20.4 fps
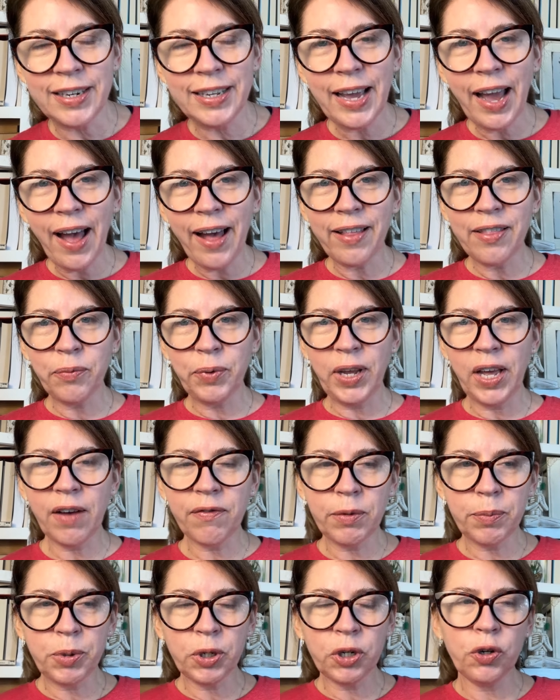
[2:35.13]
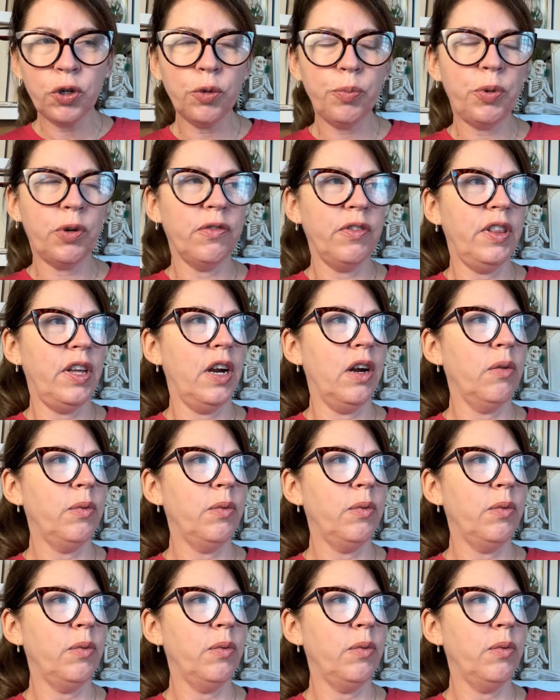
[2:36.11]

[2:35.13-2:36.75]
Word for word: yeah, we have a book group over there.